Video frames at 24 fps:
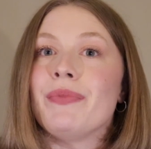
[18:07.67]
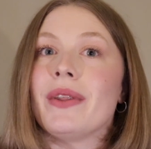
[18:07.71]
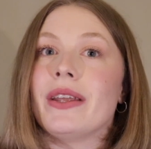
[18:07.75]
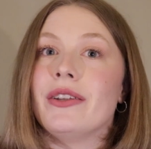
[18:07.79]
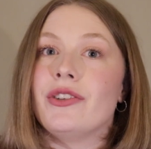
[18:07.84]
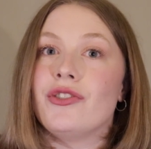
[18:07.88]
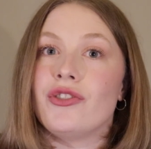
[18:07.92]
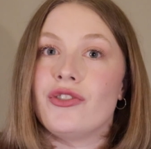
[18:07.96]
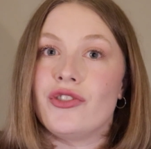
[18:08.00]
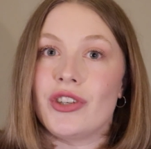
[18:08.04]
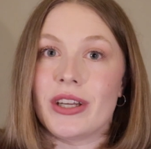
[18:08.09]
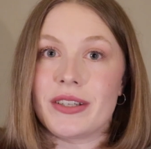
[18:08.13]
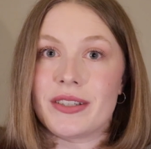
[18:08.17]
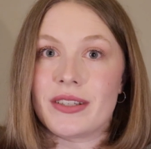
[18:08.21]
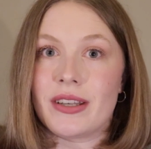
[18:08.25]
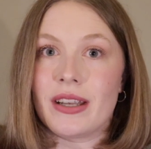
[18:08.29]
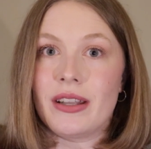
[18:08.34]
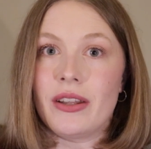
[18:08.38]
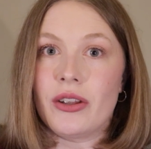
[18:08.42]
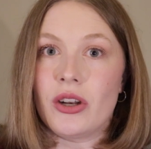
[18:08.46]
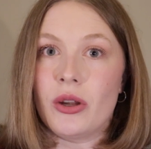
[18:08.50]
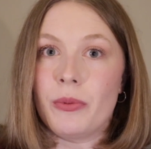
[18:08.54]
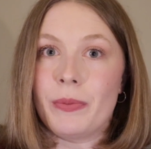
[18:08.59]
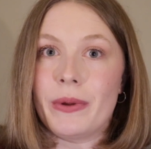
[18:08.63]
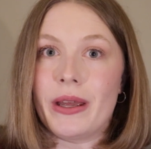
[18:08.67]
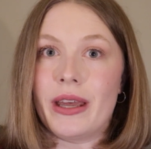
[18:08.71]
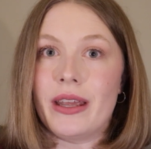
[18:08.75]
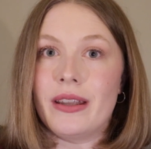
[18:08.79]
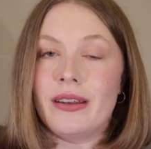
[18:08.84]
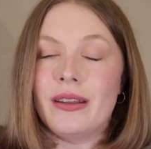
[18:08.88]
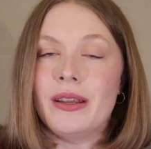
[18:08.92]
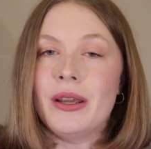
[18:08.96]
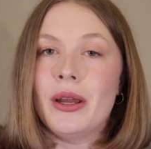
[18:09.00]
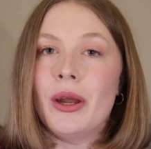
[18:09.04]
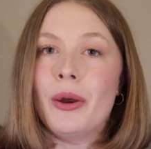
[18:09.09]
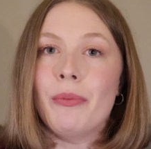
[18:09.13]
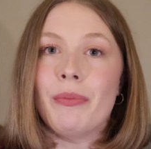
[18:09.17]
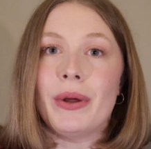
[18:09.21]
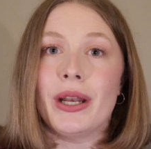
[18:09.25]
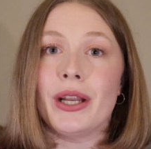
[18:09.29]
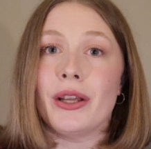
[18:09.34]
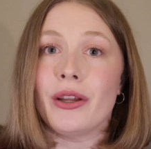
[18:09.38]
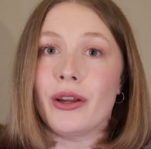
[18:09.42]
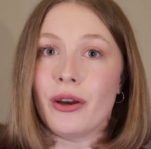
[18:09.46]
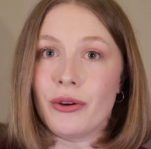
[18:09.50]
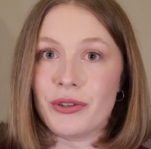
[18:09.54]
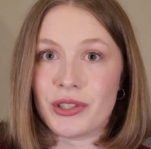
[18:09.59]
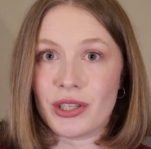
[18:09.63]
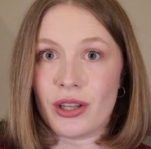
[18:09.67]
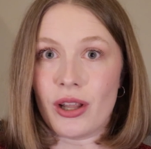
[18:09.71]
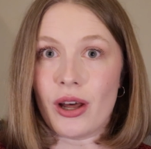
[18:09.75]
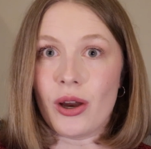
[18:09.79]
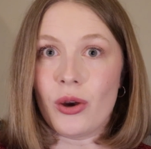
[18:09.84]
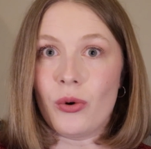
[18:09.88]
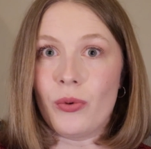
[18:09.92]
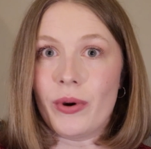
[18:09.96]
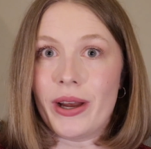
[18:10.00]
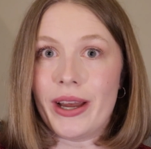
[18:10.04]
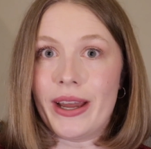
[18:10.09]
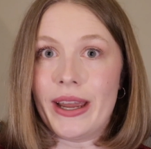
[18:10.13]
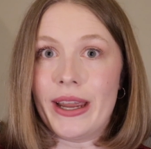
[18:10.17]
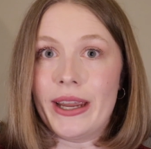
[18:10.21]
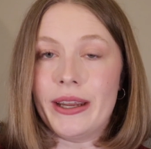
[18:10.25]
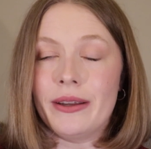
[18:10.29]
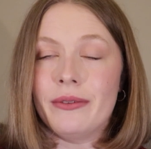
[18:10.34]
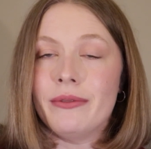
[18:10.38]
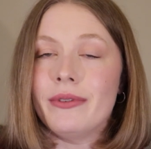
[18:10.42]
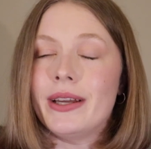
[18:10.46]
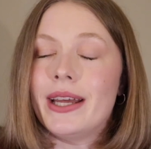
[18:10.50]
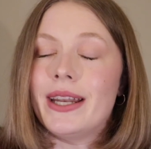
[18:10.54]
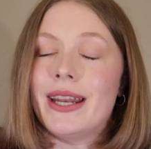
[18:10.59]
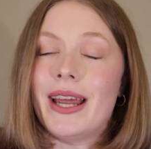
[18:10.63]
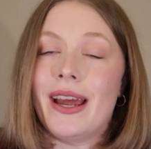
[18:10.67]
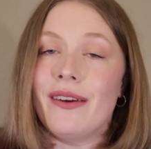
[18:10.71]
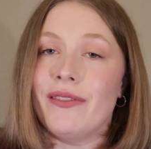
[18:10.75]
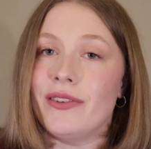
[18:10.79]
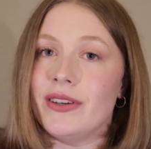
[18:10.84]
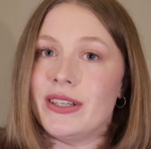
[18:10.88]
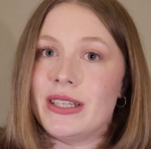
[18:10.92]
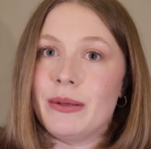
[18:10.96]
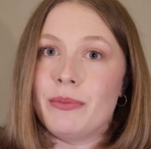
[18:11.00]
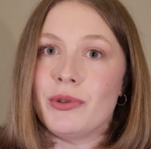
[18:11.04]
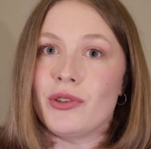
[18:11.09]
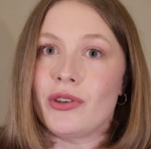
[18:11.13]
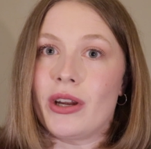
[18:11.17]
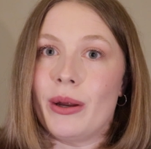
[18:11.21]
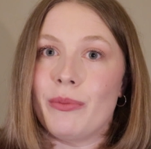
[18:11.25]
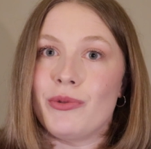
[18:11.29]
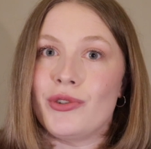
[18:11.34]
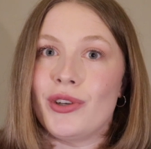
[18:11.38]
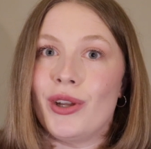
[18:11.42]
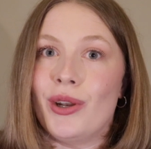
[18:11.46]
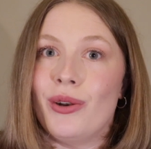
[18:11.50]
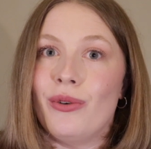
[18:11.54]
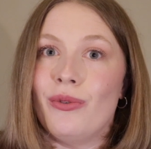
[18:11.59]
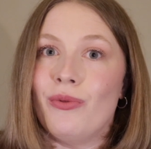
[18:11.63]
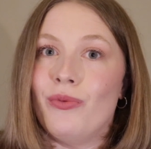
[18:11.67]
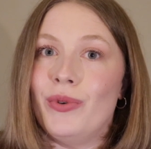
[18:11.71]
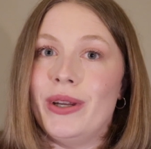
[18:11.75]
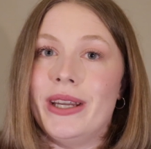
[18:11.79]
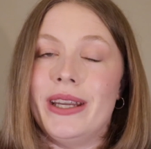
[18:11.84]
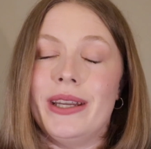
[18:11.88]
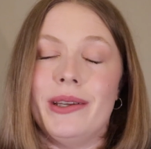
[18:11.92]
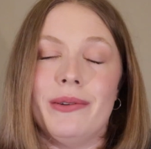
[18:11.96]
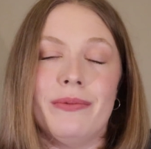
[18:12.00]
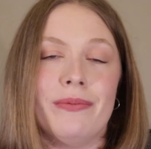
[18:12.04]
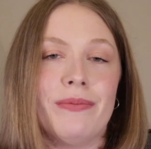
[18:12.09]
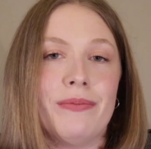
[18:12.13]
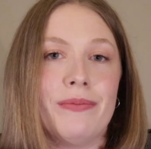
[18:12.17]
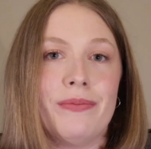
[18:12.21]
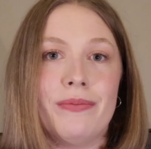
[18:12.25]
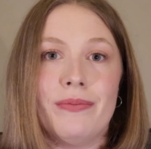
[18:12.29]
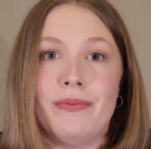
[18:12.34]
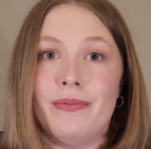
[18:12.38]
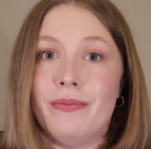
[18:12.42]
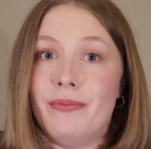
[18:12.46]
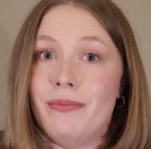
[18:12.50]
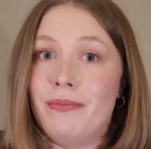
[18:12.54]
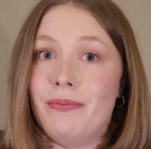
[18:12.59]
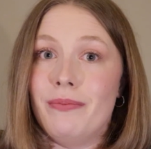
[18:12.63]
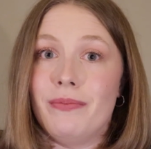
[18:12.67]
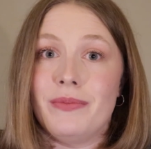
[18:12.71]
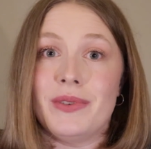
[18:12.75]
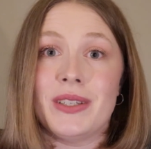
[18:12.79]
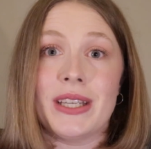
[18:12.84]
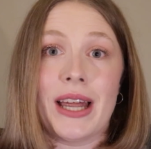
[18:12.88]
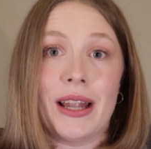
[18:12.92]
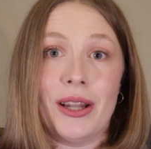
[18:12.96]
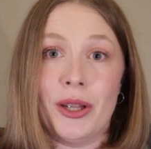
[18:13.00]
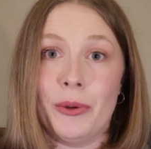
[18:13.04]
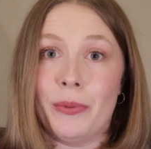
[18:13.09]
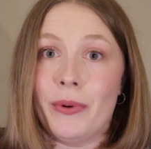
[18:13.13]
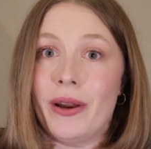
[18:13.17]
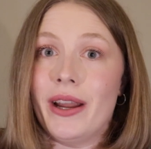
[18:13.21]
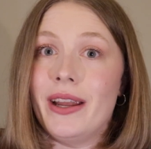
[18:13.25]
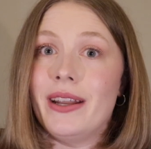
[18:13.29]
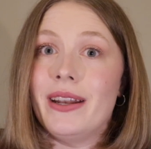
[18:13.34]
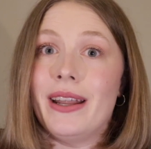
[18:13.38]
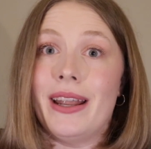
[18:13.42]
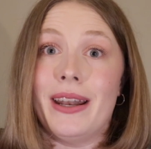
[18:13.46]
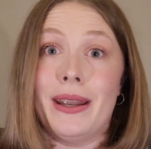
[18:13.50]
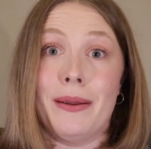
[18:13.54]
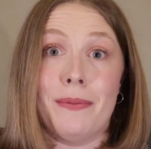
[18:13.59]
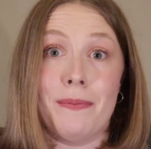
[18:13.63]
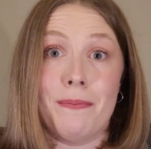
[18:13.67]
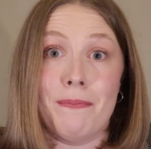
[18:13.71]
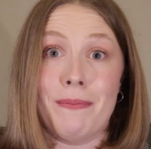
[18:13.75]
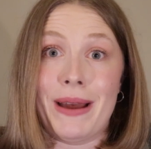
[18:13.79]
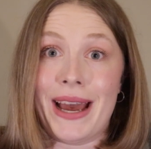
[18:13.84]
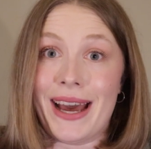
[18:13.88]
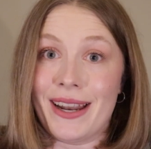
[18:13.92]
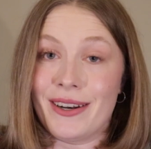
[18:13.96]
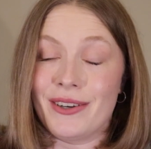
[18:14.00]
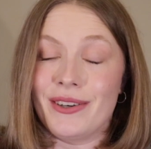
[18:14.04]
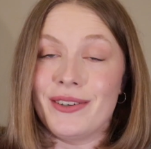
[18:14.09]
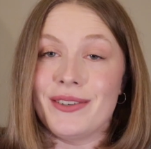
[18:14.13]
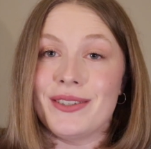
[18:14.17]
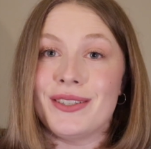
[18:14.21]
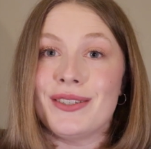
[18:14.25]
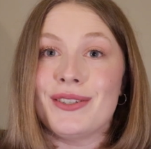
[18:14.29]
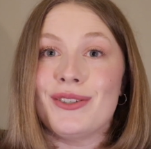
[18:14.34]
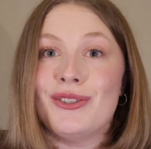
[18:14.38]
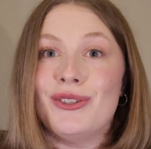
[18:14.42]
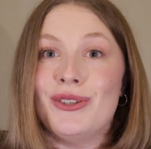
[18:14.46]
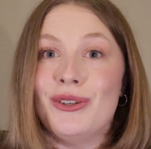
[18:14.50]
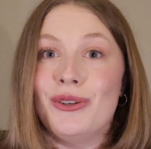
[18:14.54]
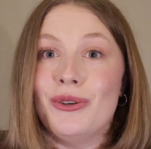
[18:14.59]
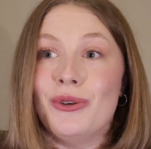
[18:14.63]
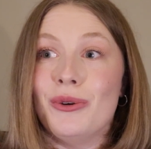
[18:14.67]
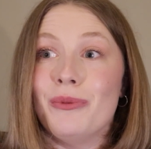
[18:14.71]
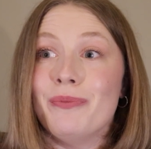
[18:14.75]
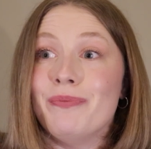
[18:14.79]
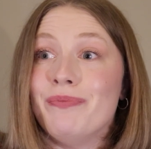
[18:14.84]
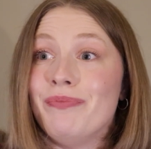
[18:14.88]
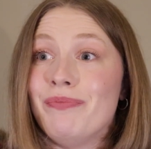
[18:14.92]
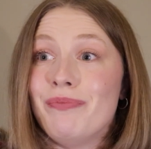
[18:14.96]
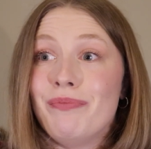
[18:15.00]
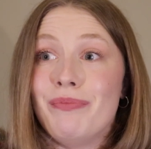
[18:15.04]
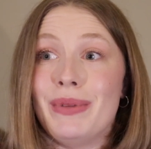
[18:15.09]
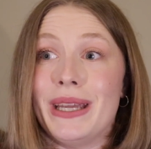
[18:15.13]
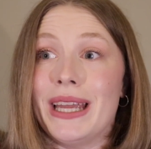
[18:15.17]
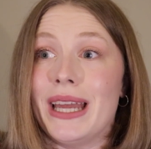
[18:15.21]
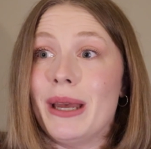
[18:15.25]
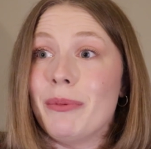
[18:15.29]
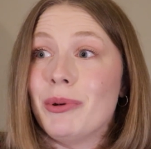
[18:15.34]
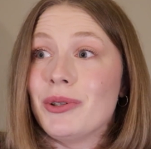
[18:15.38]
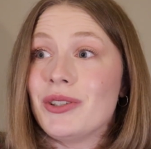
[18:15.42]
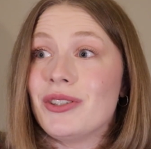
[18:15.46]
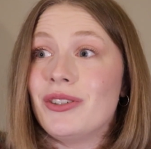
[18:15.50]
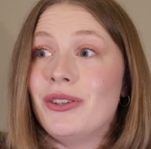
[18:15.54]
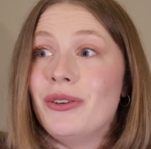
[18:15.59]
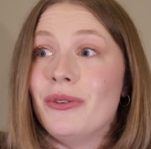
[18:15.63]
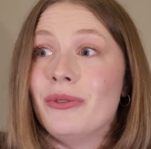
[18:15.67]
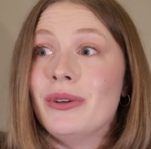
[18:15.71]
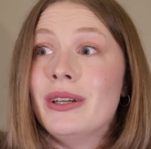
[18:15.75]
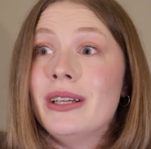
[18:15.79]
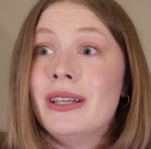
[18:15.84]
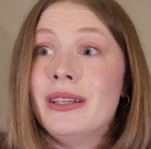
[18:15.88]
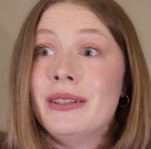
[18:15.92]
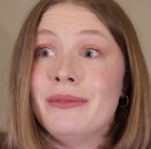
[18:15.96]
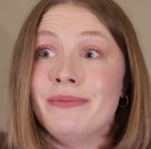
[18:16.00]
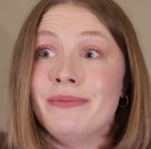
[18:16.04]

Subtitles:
It's just a little bit, but it goes a long way, and every subscription we celebrate, and it matters to being able to